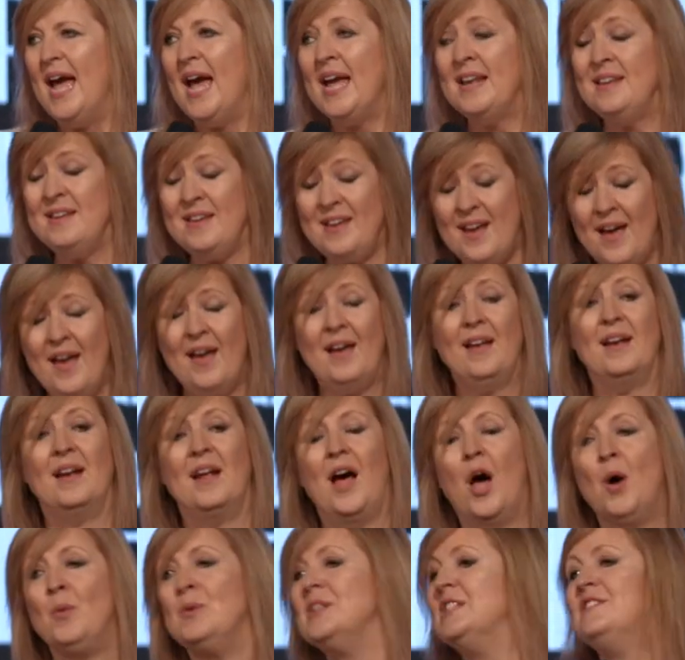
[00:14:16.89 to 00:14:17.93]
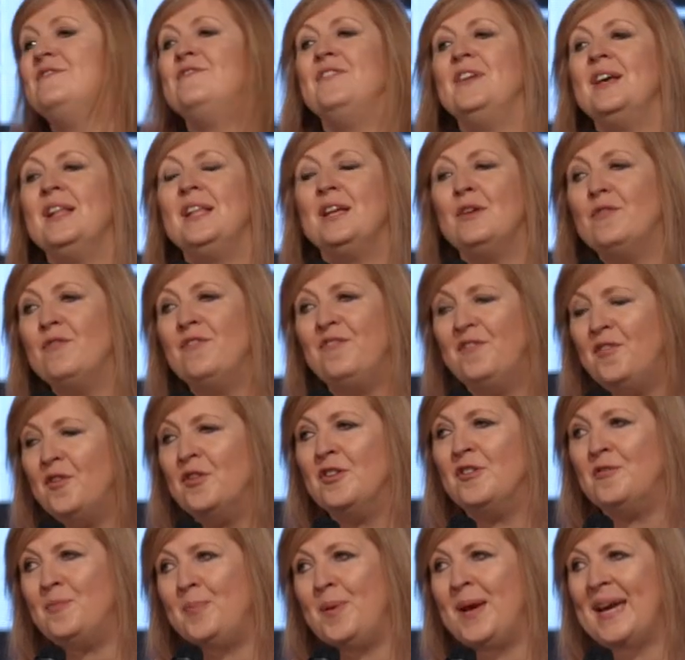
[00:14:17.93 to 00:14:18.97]
And yet, I was feeling
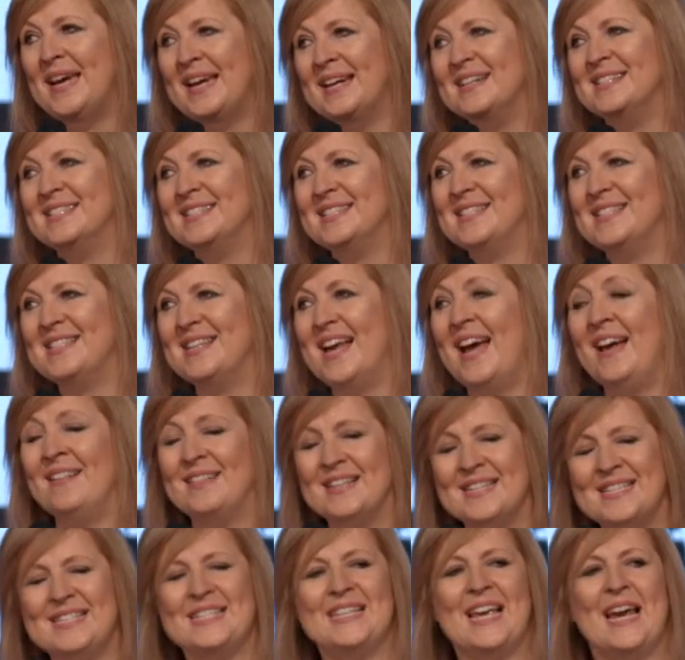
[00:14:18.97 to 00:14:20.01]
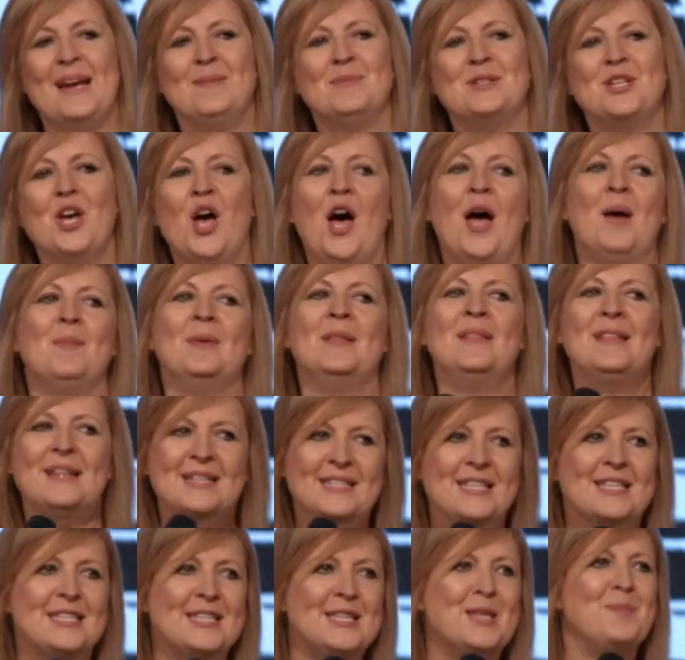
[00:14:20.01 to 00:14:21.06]
full of peace at the same time. And
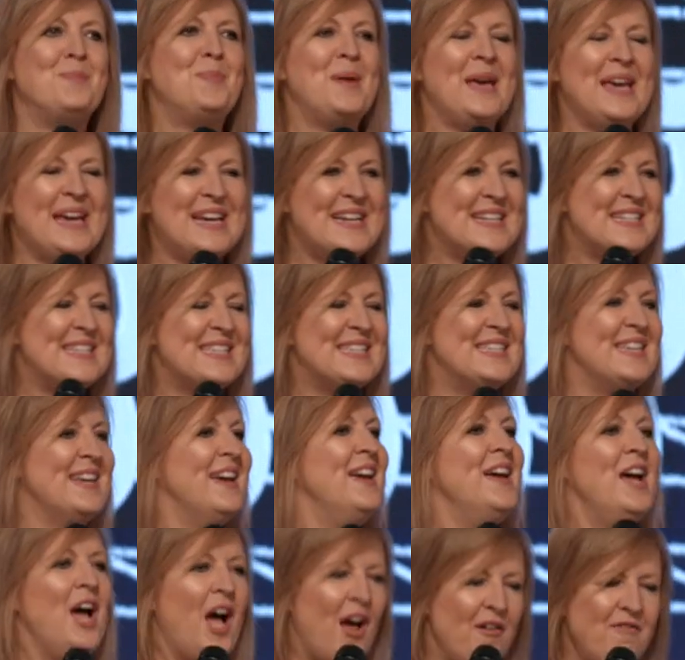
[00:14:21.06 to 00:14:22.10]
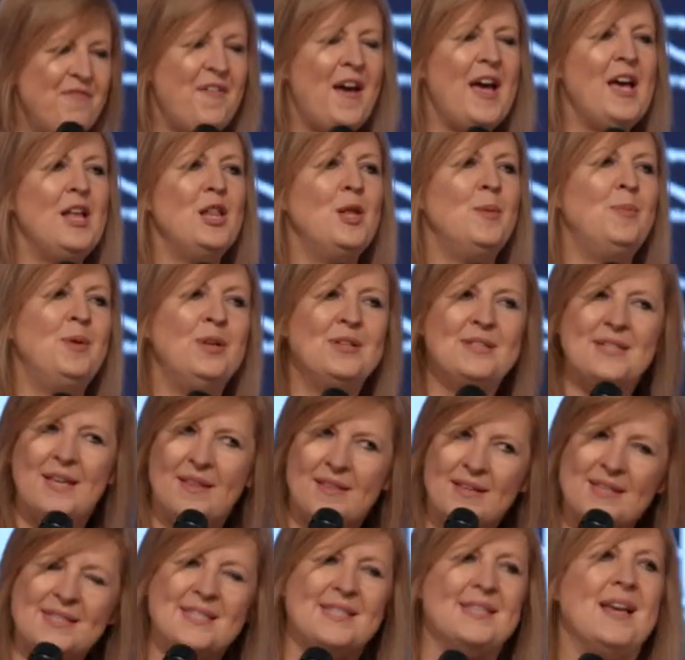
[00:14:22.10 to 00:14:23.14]
this is the peace available to
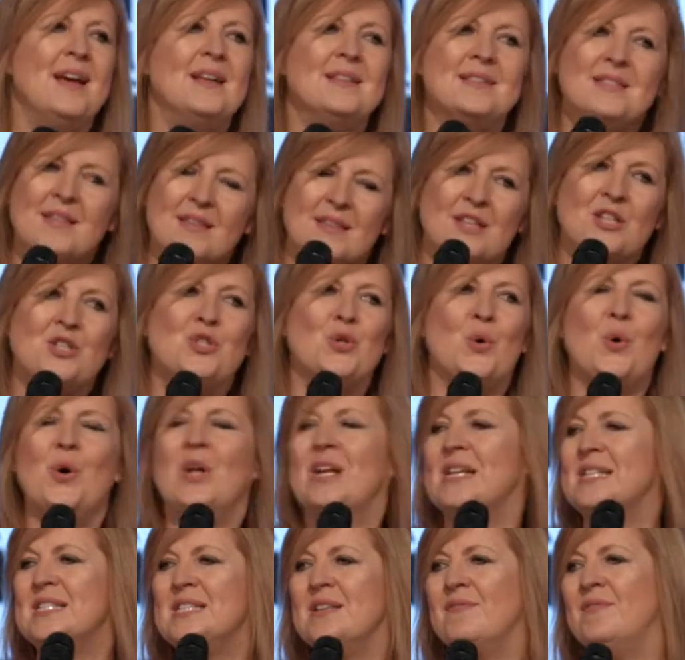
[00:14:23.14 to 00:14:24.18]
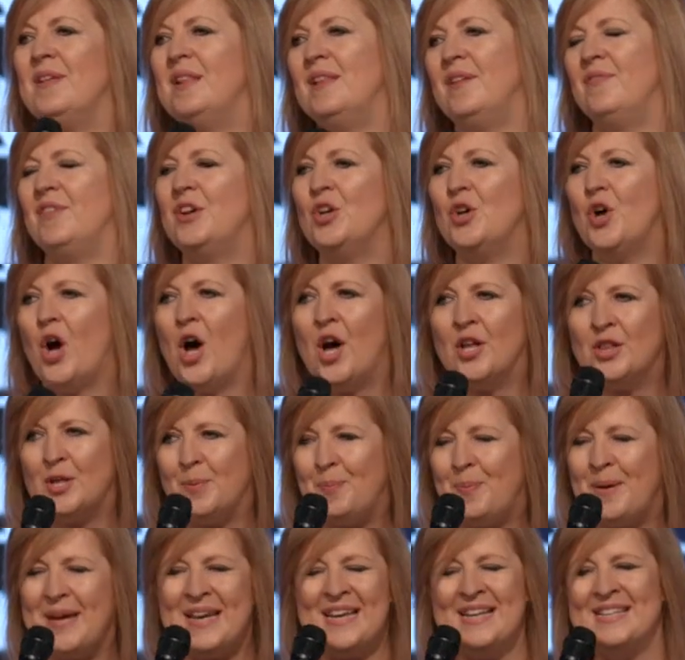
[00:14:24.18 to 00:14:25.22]
the sons and the daughters of the living God, the
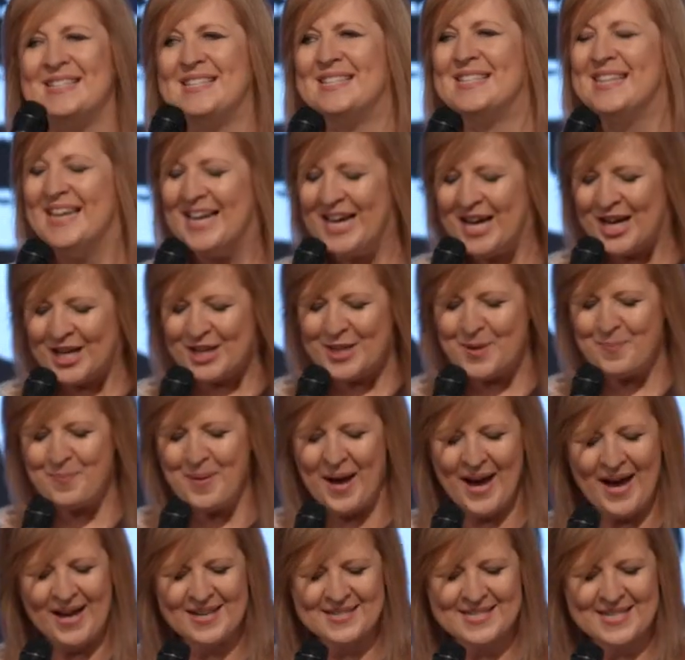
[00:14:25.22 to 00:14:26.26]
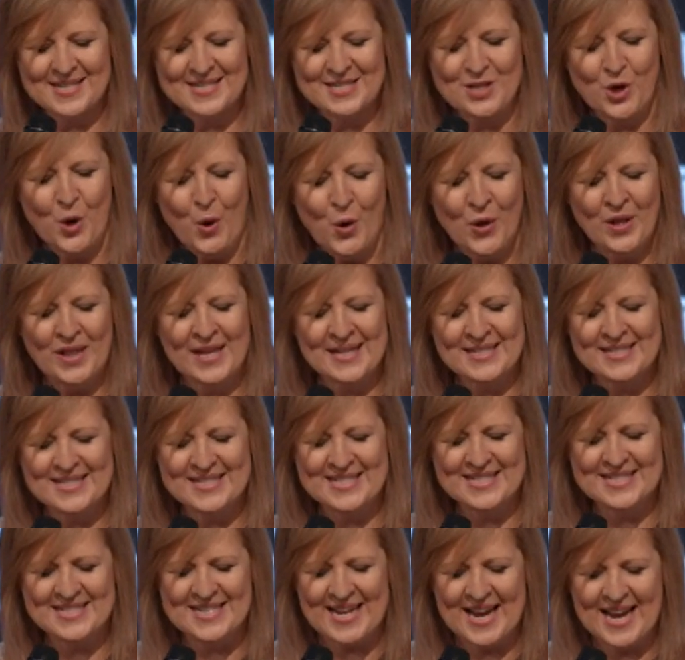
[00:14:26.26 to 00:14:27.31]
peace that passes all
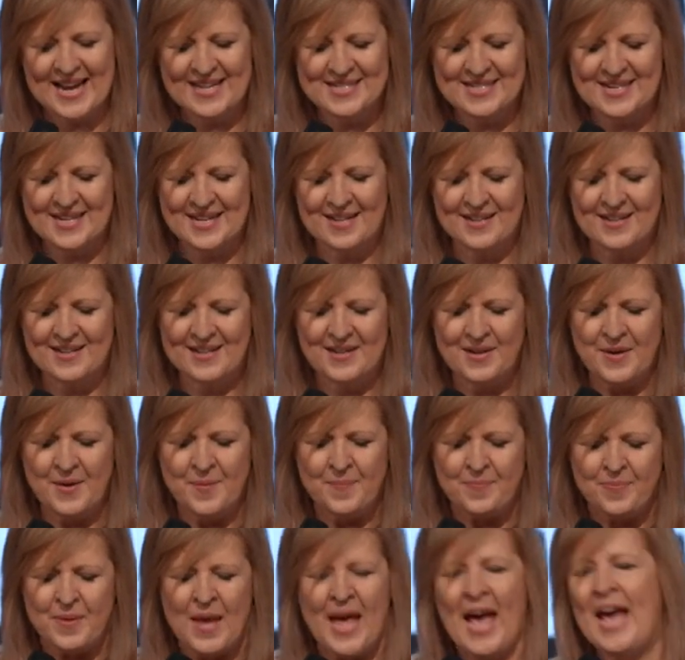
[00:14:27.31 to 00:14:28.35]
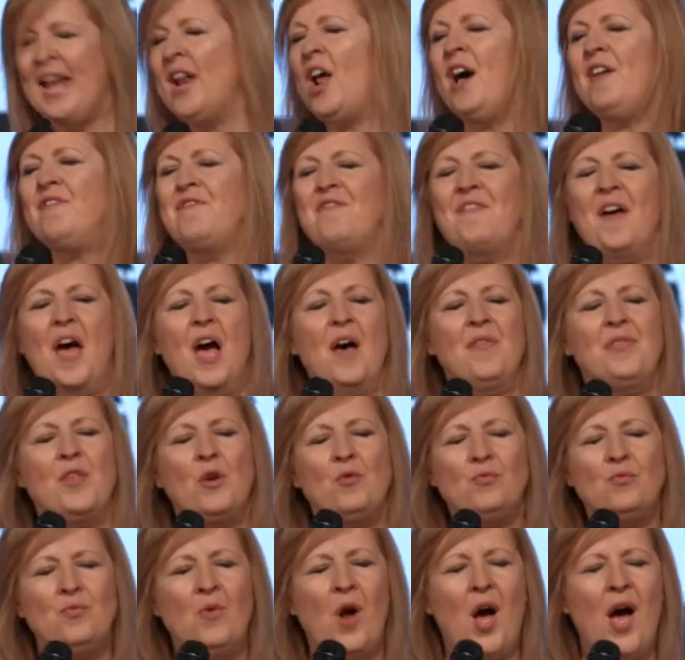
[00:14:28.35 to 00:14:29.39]
understanding. And I found
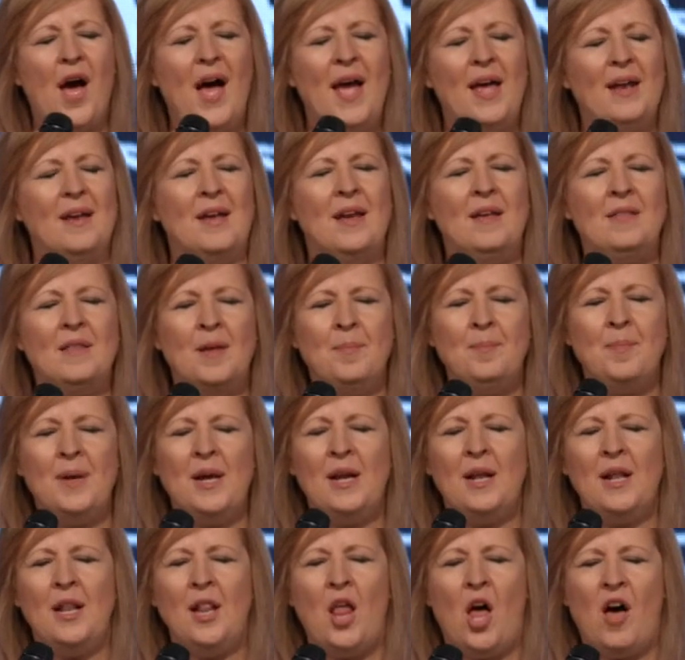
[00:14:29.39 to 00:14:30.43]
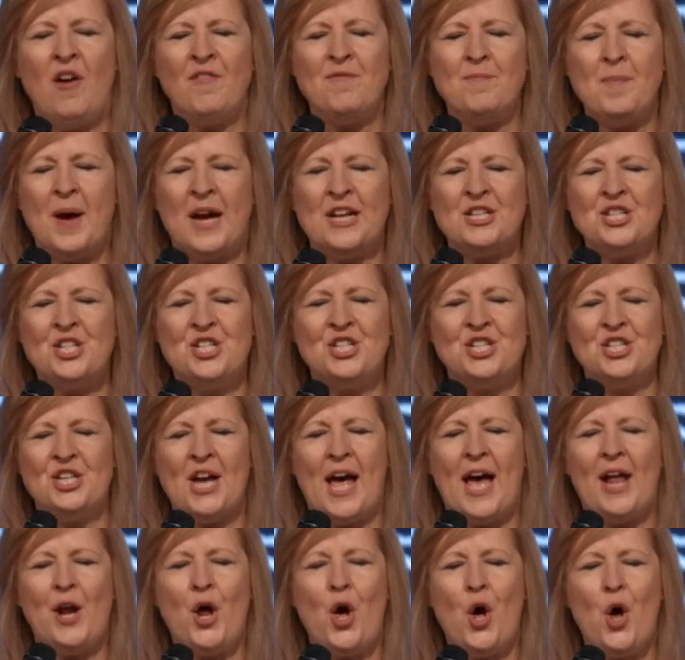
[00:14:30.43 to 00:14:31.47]
that right in the middle of my
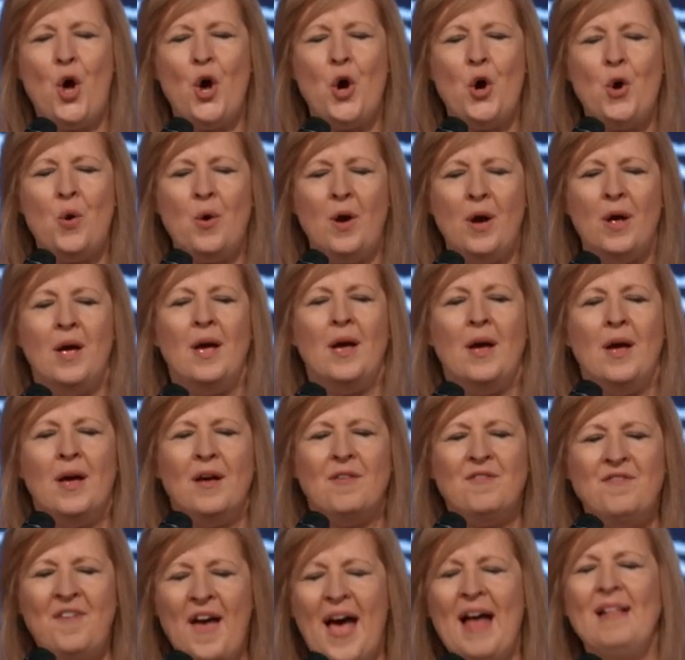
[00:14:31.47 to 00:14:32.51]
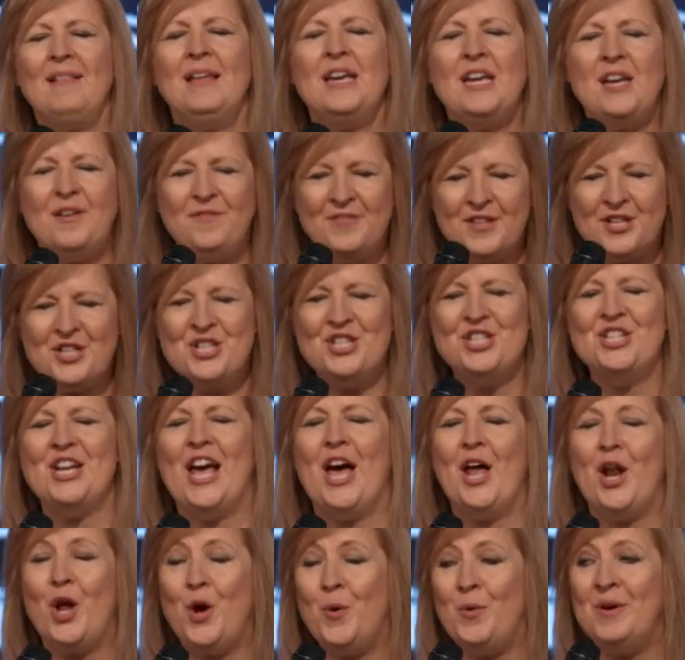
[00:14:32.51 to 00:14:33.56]
shadow, valley of the
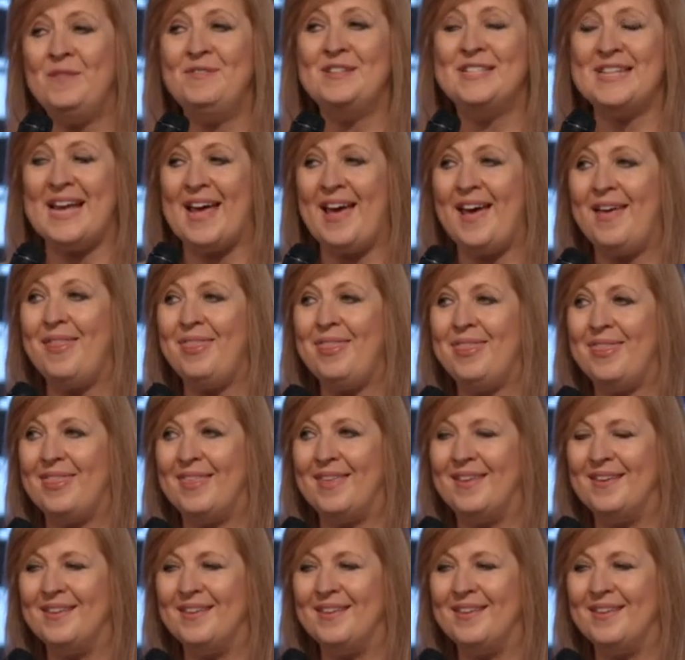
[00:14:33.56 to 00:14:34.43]
shadow of death,